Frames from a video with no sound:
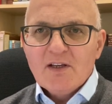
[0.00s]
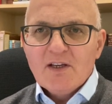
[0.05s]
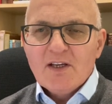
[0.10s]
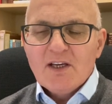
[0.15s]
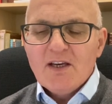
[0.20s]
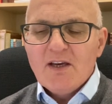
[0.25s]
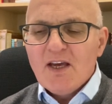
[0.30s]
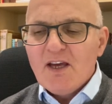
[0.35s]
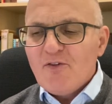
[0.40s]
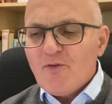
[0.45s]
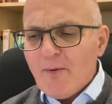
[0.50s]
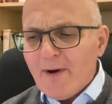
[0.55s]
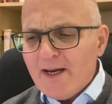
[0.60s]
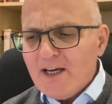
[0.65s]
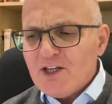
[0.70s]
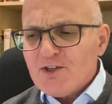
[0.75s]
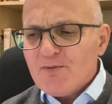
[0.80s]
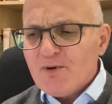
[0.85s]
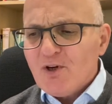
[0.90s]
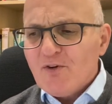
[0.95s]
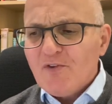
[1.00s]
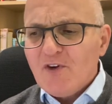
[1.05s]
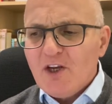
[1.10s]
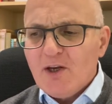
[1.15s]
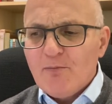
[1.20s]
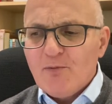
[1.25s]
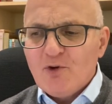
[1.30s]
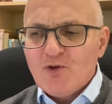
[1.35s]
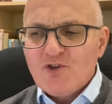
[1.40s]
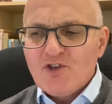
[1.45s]
It reminds me of
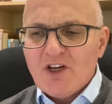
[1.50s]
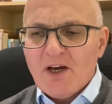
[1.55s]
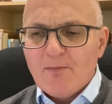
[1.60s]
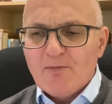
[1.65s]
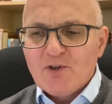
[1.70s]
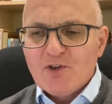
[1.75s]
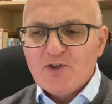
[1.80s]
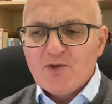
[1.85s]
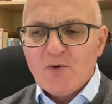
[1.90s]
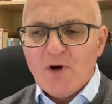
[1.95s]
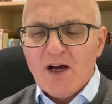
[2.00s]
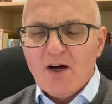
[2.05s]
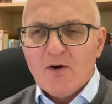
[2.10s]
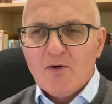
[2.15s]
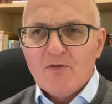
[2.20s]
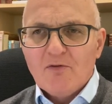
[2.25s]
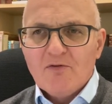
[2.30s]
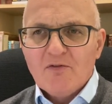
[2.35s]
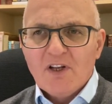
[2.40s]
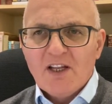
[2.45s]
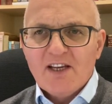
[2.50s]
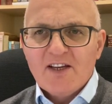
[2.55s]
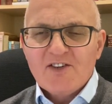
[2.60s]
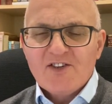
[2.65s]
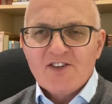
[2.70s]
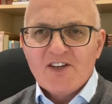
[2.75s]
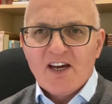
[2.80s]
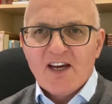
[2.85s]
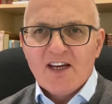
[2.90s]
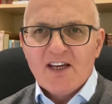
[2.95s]
Hebrews chapter 12, lay
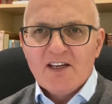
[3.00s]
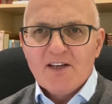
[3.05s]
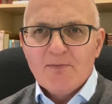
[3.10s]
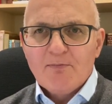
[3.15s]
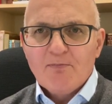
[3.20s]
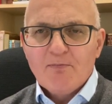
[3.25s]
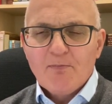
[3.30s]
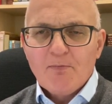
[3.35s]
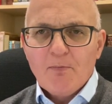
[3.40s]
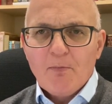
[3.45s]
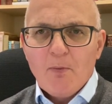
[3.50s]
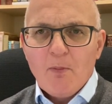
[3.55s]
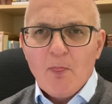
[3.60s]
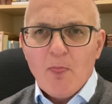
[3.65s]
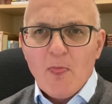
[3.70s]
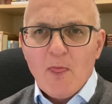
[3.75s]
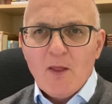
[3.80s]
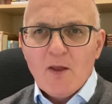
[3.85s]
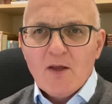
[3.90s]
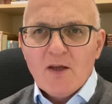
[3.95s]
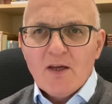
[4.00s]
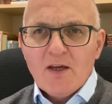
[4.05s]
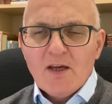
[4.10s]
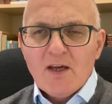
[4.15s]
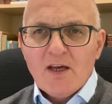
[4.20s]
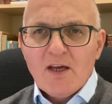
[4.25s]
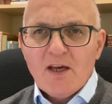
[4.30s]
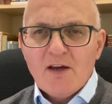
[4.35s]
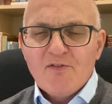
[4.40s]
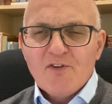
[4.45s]
aside
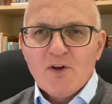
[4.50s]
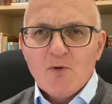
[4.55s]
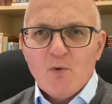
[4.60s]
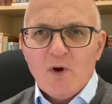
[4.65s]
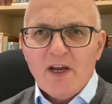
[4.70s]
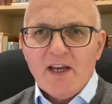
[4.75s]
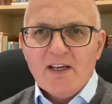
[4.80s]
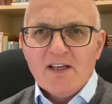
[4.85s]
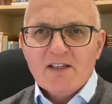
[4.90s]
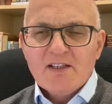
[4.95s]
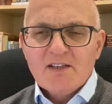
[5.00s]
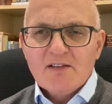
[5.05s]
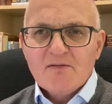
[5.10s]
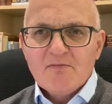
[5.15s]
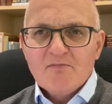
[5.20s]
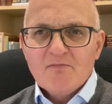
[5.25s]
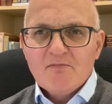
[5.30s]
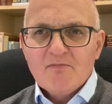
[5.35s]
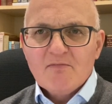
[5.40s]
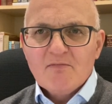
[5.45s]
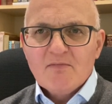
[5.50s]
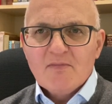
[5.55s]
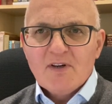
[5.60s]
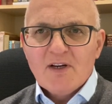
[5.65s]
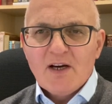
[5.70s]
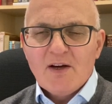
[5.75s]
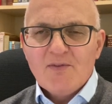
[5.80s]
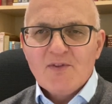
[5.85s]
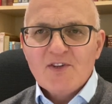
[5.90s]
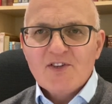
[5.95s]
every weight
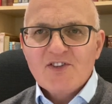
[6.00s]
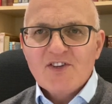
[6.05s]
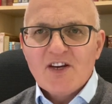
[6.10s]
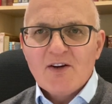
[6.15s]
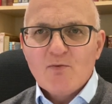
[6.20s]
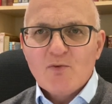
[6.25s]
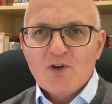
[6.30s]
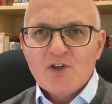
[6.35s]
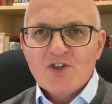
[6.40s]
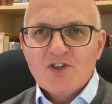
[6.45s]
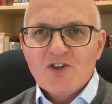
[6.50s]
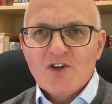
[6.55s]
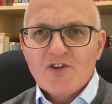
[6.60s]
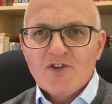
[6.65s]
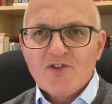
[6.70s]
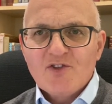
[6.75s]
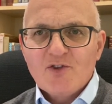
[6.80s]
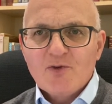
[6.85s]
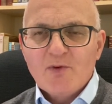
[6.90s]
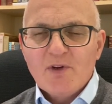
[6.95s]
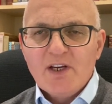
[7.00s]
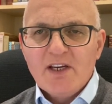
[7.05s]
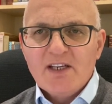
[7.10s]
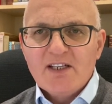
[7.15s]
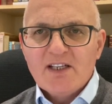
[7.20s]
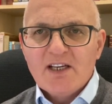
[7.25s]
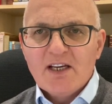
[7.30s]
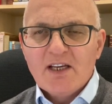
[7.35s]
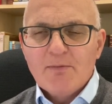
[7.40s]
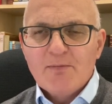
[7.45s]
and the sin which doth so
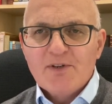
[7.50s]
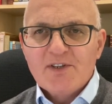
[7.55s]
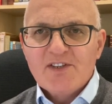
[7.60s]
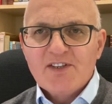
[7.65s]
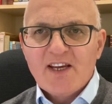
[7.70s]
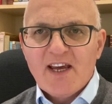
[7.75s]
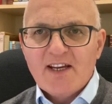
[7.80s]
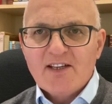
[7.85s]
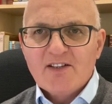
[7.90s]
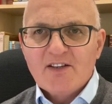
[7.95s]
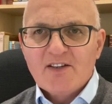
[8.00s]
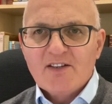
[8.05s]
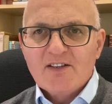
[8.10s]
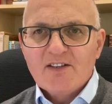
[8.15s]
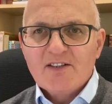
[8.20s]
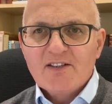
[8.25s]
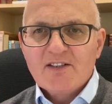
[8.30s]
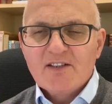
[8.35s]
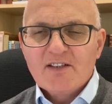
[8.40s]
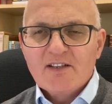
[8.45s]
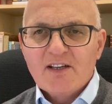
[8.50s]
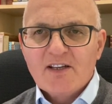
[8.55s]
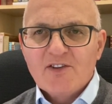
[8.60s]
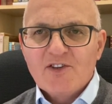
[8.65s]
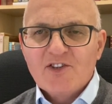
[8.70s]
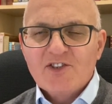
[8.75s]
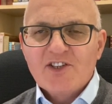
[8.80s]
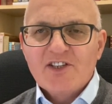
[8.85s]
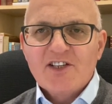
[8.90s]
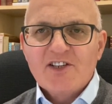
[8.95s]
easily beset us. And
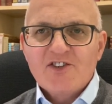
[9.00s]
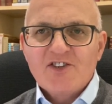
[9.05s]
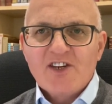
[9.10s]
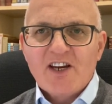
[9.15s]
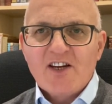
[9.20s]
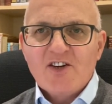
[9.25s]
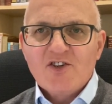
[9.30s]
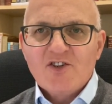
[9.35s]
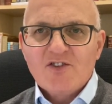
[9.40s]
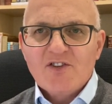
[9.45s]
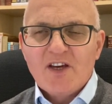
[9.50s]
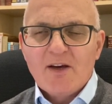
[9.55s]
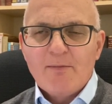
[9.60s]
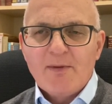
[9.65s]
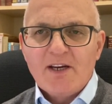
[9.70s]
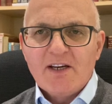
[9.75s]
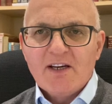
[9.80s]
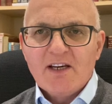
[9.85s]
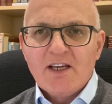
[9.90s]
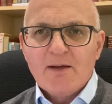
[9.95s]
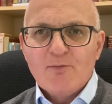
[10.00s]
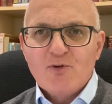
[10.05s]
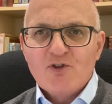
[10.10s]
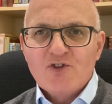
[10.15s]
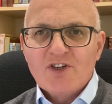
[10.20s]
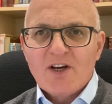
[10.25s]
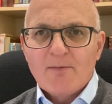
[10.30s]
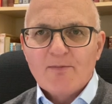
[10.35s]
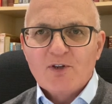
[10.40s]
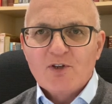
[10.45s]
there's a distinction there made in Hebrews
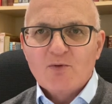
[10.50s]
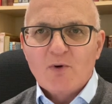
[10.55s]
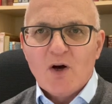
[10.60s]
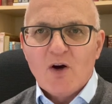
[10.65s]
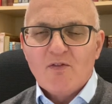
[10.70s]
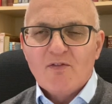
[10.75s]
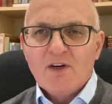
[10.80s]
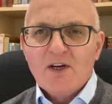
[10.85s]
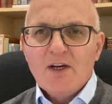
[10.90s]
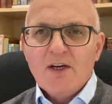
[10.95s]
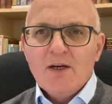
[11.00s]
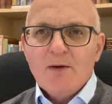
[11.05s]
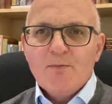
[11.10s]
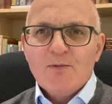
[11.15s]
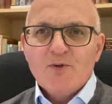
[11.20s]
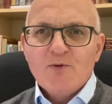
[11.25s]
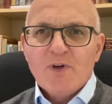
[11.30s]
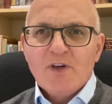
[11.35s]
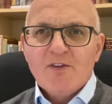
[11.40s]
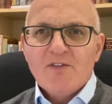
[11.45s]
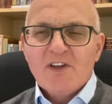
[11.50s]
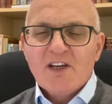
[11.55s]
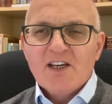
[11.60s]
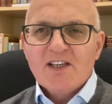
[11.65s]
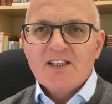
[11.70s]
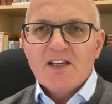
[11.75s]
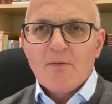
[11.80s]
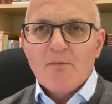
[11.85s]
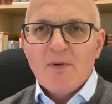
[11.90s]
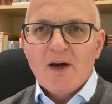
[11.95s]
chapter 12 between things
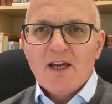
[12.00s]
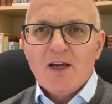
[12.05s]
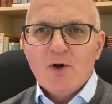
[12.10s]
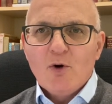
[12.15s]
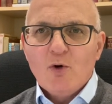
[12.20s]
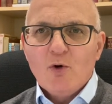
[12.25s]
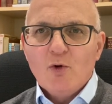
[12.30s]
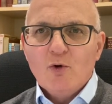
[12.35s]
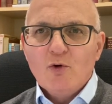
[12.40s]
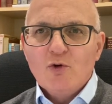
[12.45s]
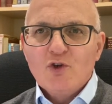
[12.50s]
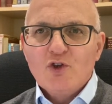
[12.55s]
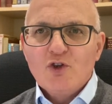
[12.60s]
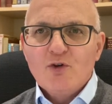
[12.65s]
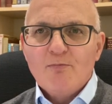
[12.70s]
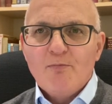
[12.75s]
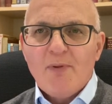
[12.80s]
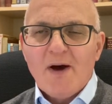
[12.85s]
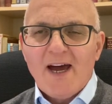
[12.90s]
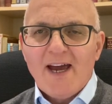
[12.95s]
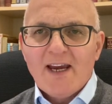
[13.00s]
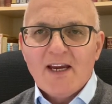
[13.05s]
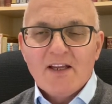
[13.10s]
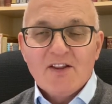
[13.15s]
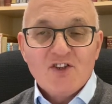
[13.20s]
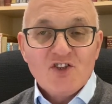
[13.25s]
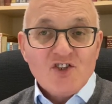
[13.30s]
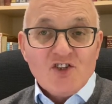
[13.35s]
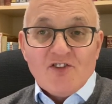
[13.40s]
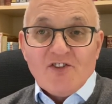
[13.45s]
that might hold you back.
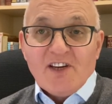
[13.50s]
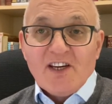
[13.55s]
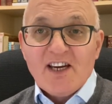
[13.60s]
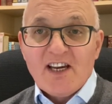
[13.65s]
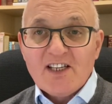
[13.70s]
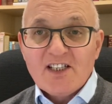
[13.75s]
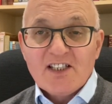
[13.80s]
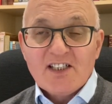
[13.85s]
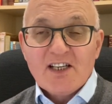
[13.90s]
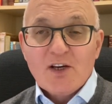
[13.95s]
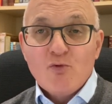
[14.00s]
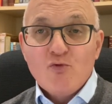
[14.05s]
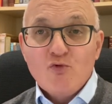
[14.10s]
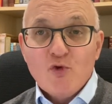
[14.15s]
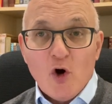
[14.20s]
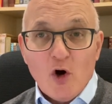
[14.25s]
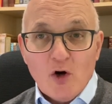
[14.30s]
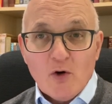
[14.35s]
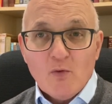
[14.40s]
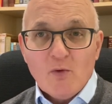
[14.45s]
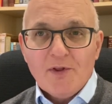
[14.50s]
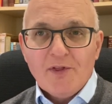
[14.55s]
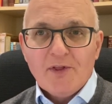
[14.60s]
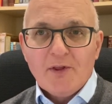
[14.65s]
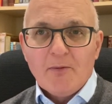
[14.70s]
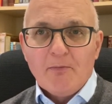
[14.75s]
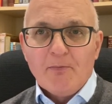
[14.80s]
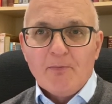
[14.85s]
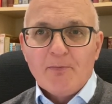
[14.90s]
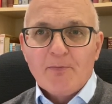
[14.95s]
There's nothing necessarily wrong with
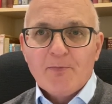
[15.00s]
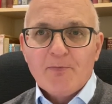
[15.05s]
them.